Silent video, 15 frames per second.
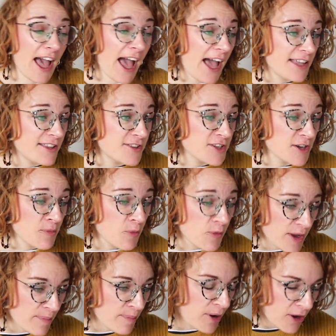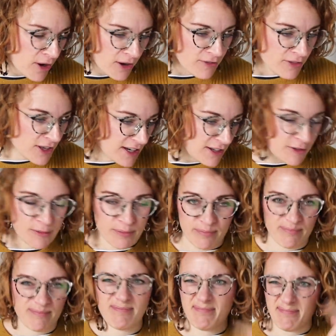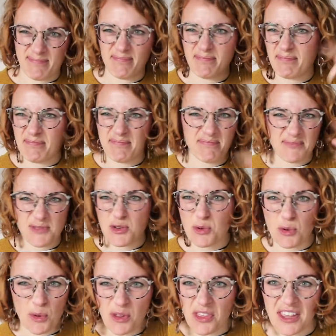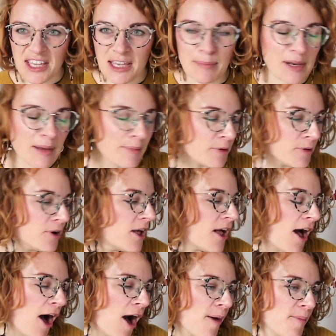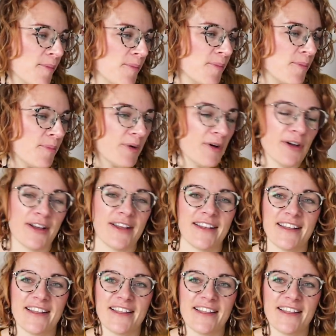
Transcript: And we're part of the little tour thingy manipul. But